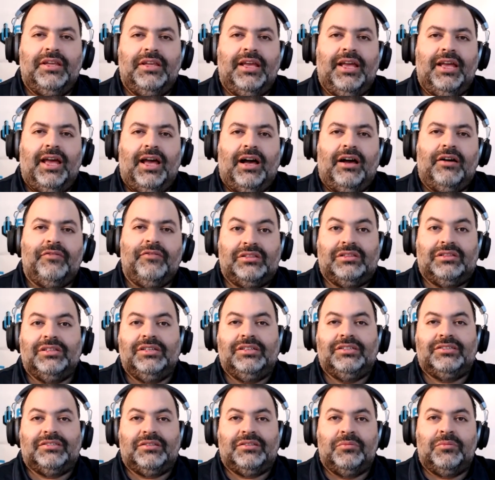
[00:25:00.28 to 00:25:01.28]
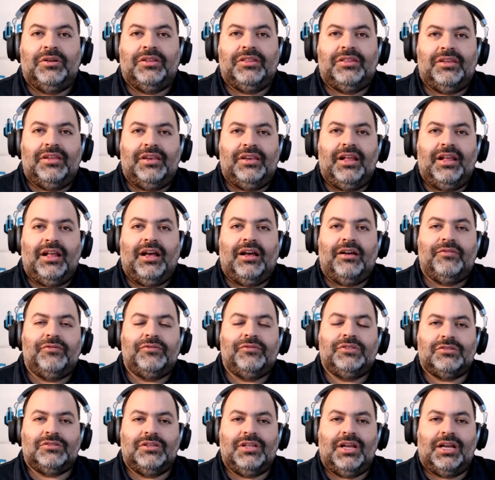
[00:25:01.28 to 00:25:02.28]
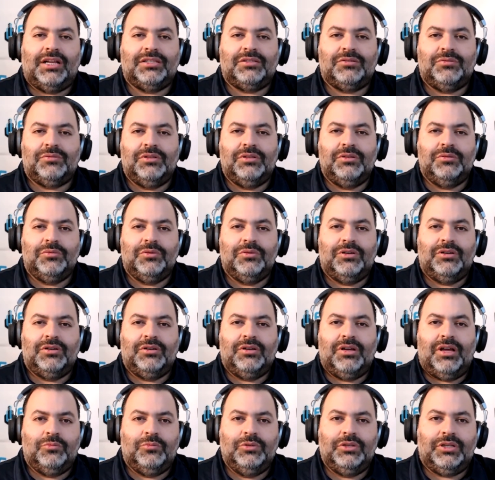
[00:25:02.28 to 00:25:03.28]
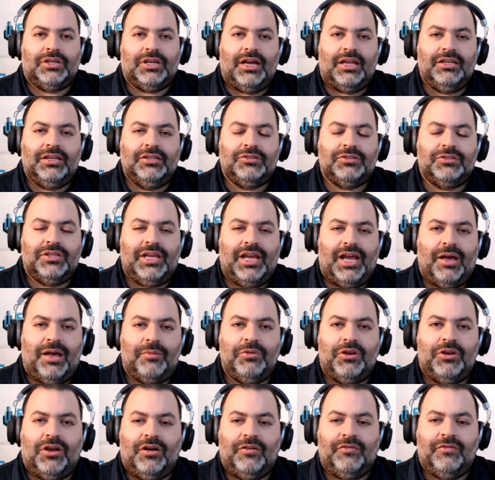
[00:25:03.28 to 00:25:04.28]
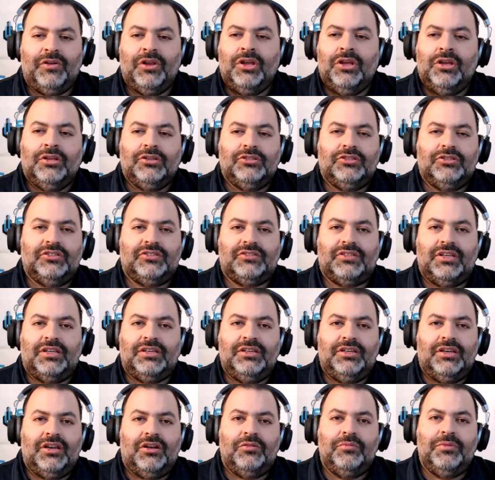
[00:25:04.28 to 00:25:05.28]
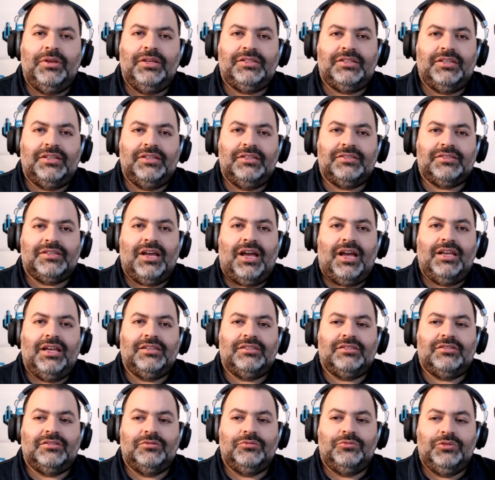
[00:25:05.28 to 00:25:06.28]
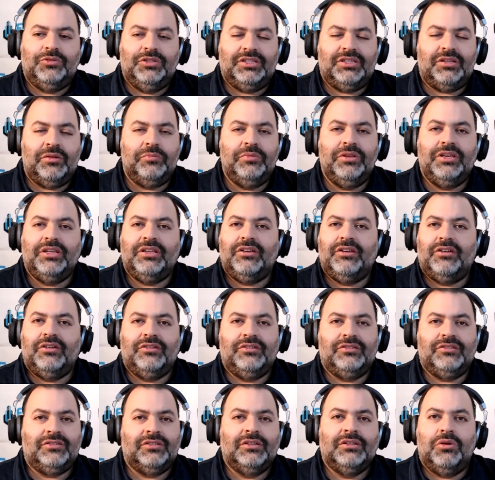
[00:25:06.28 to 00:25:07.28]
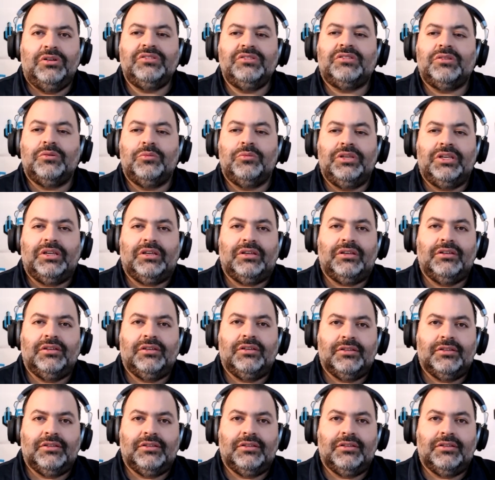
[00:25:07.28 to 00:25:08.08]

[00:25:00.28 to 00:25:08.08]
yeah. and a half, at least a month and a half. So that's really where we got into the habit of just sending our maintenance guys to read the meters once a week.